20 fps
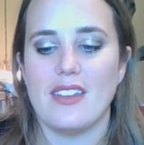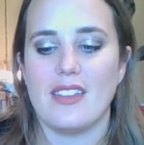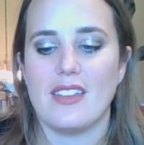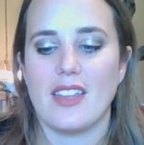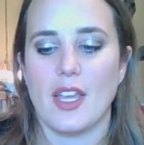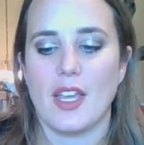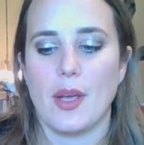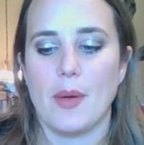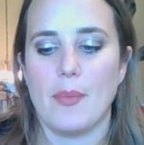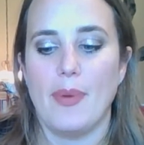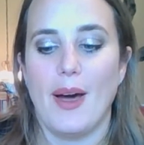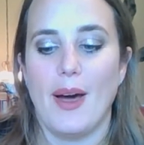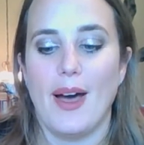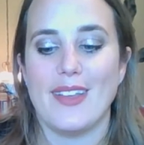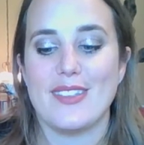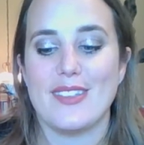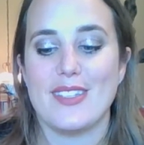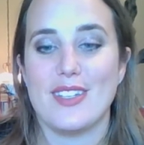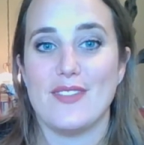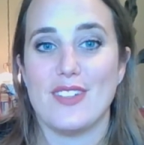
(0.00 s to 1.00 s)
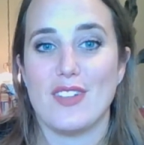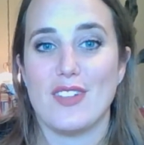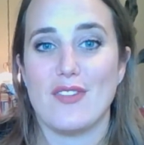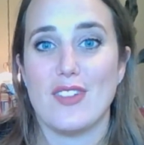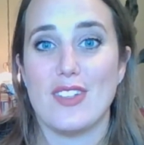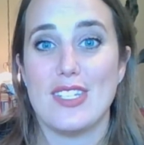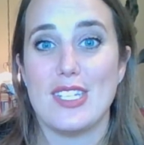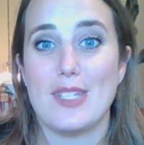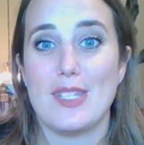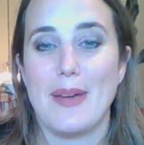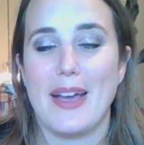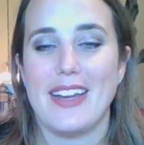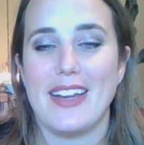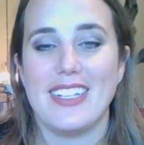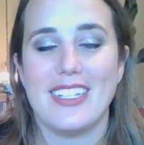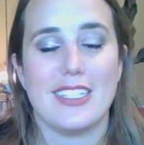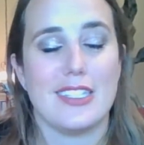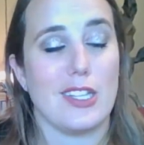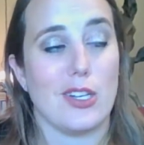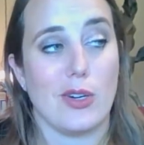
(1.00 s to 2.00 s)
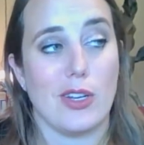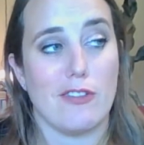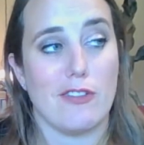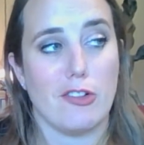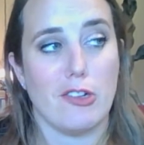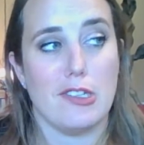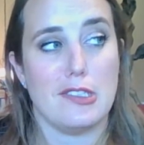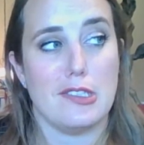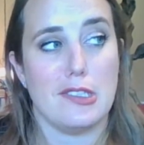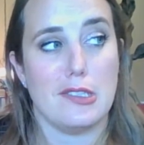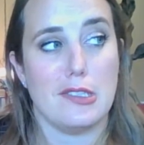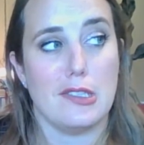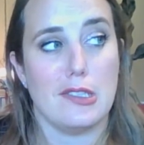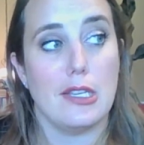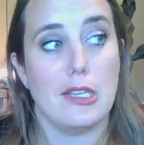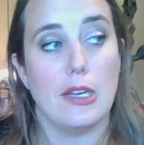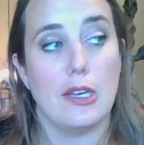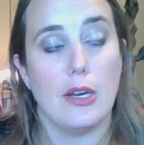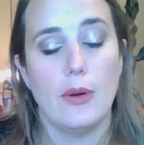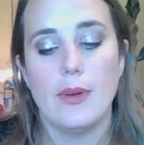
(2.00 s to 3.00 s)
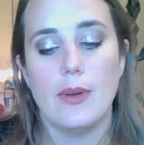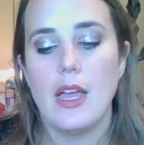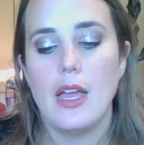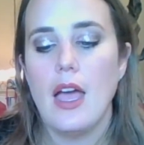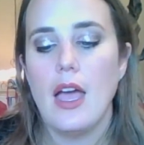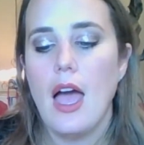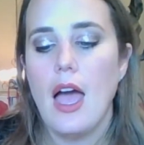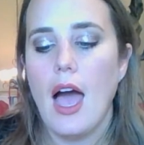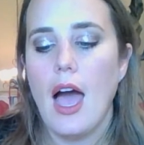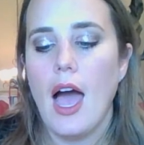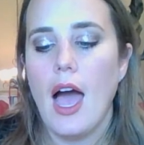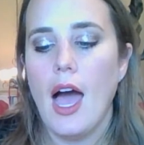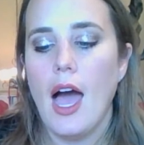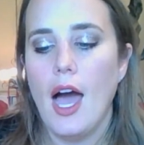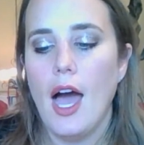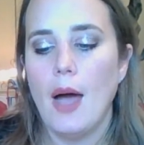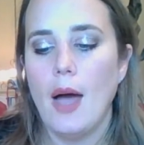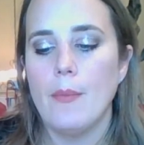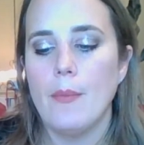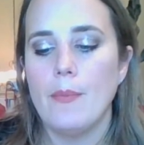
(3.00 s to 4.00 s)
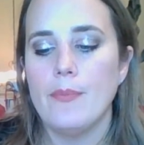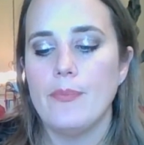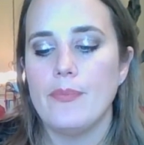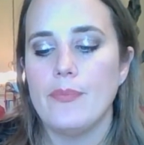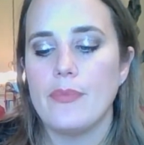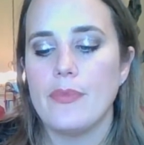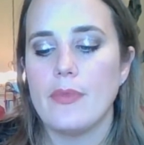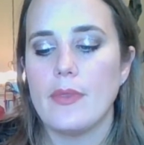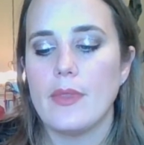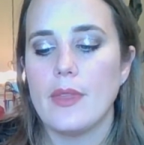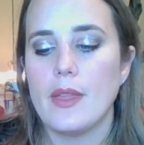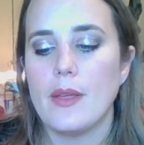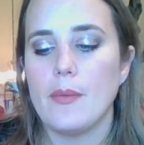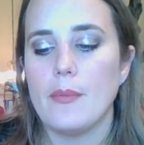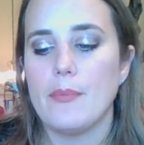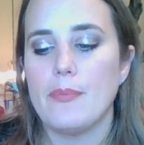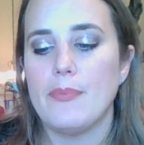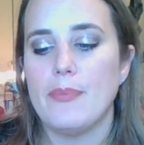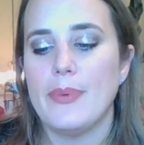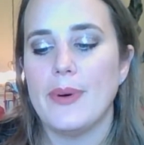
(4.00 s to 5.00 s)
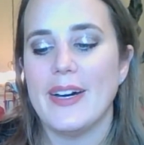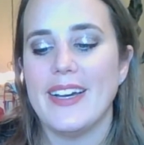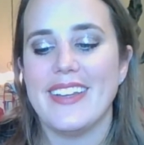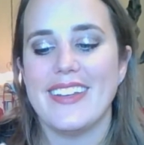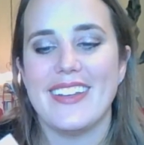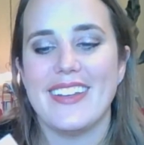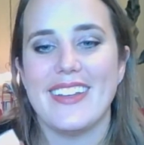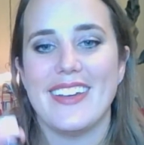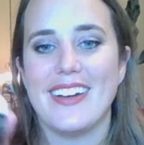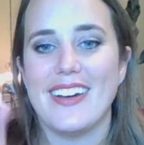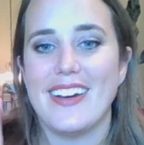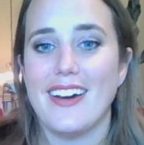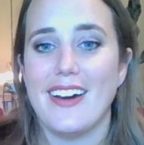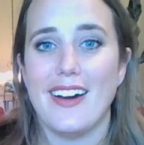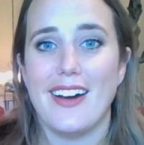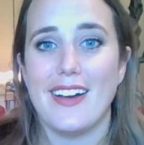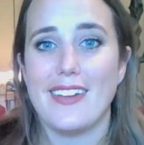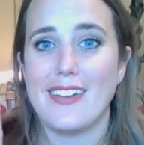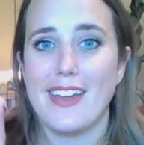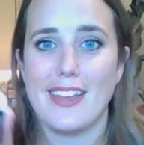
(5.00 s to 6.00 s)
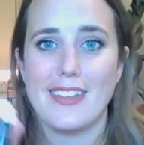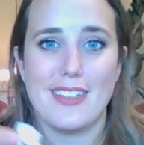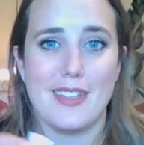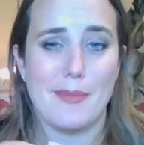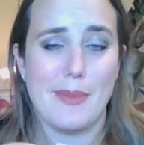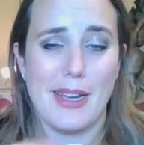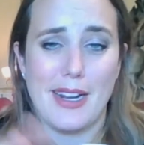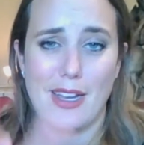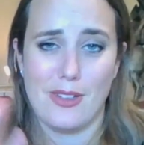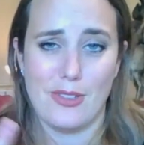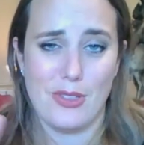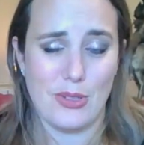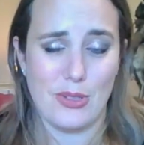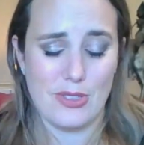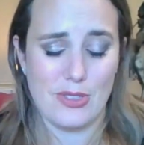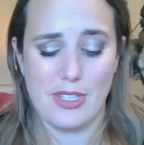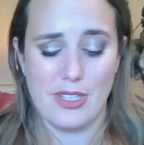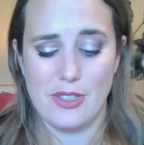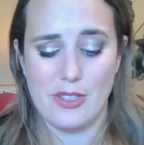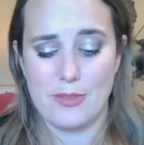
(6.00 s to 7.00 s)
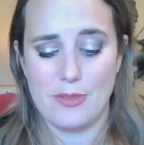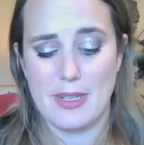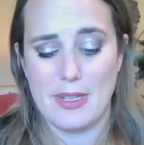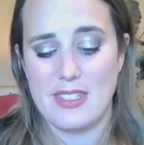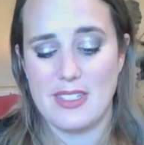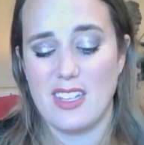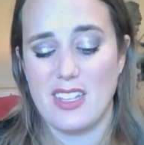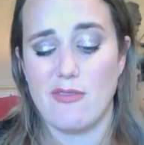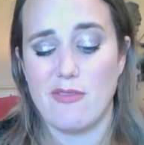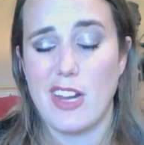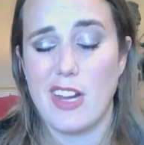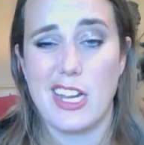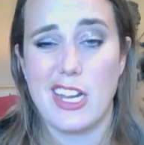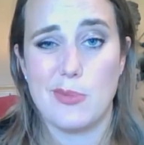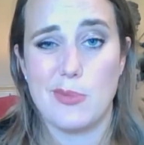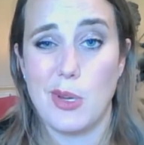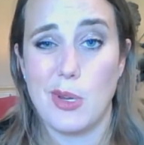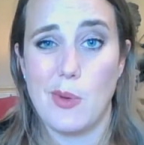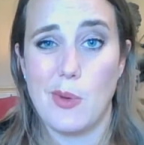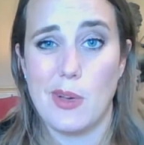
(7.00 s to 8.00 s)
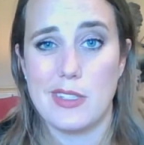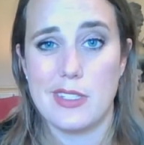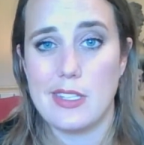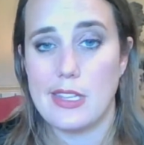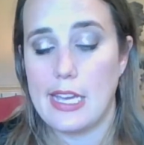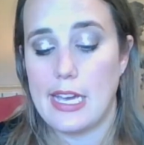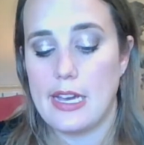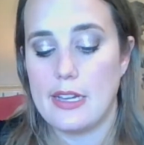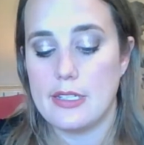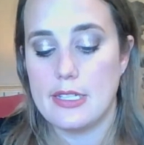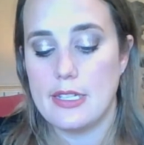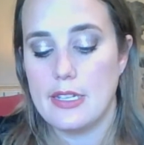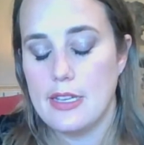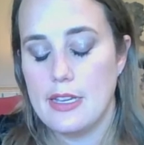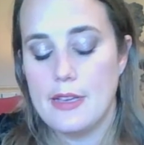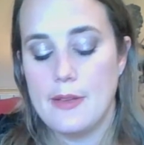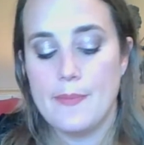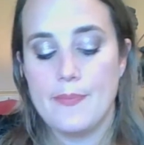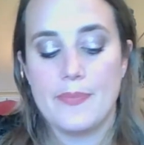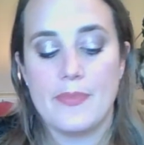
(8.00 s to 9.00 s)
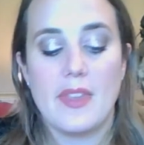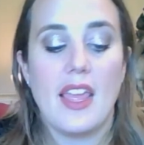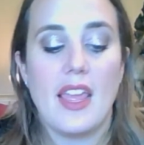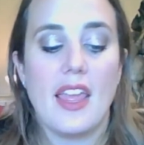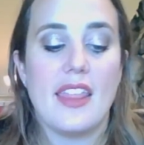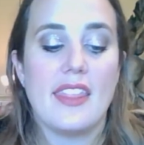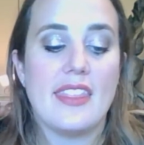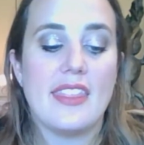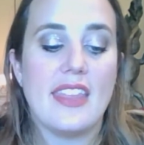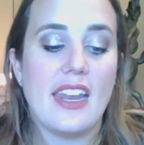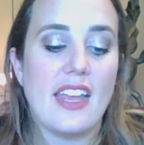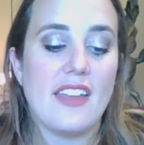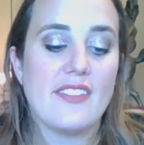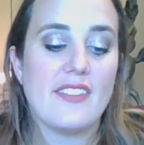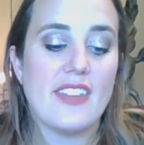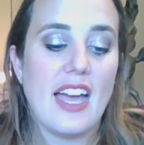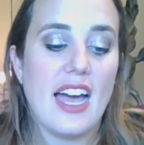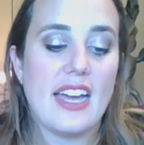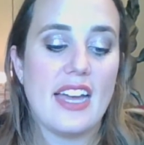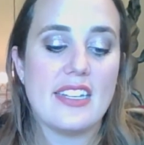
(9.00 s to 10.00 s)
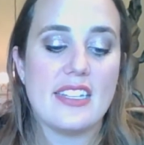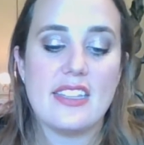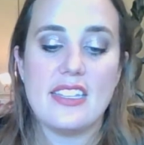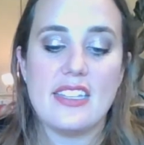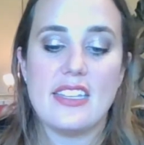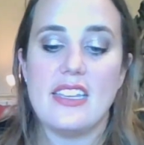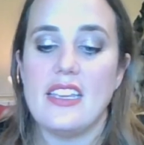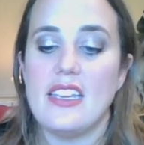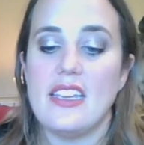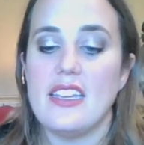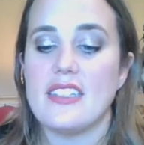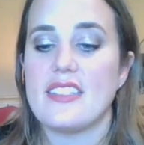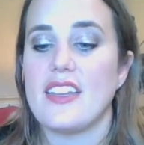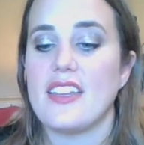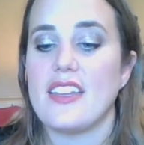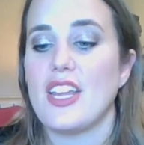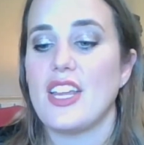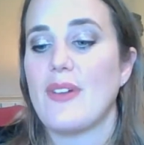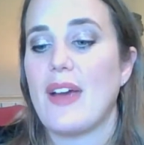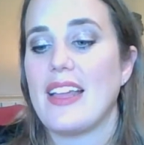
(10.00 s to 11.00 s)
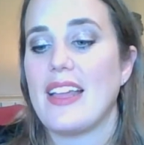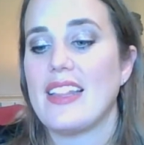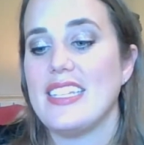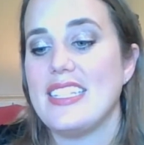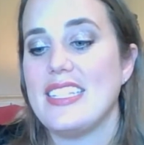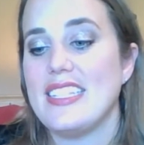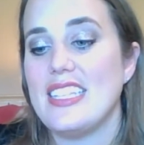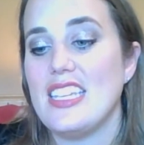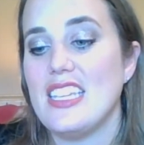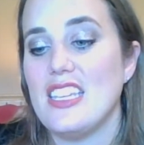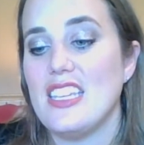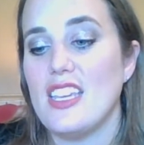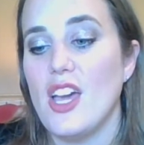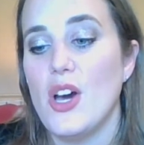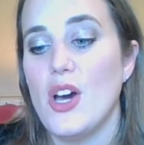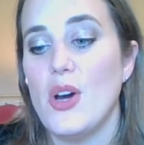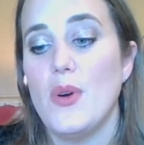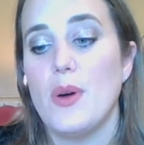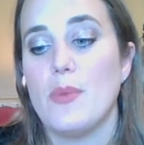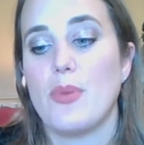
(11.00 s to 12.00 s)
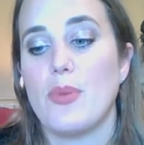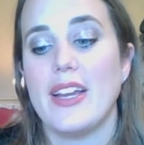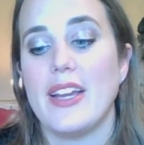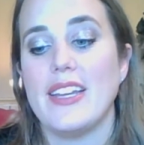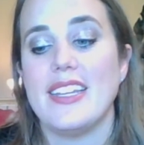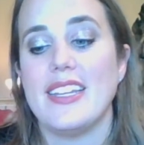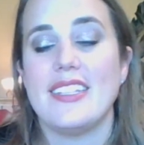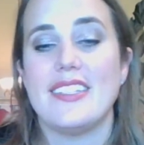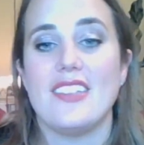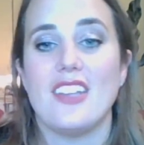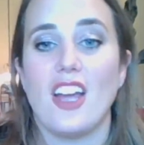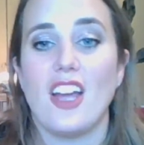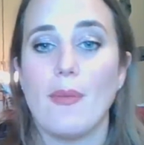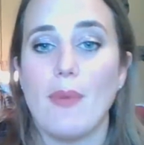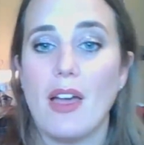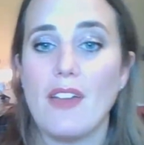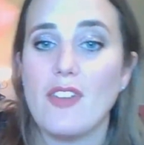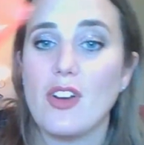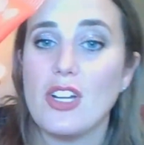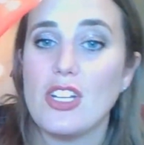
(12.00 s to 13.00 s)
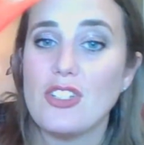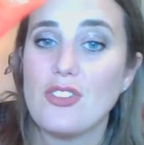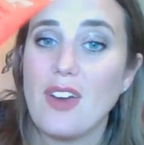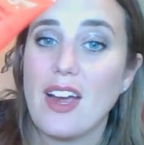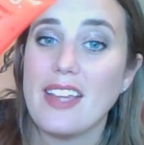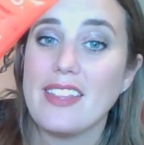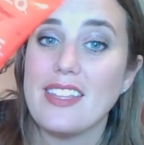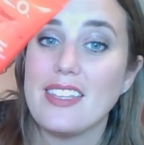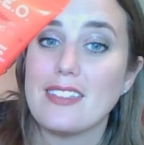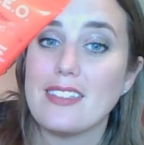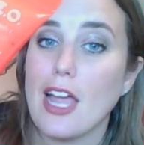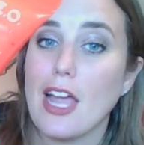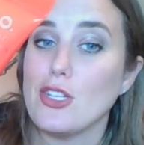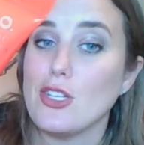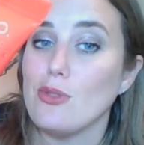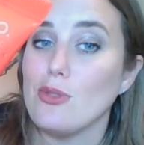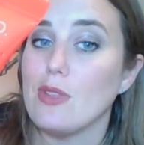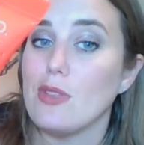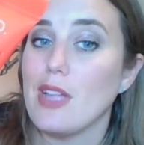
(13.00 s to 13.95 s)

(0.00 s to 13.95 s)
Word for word: like positive differences behind it because they don't have a crazy CEO. Um, but Nicotinamide I'll always use. My skin reacts pretty well to that. Then I've got the Sunday Riley CEO Brightening Serum. I've already tried this. I do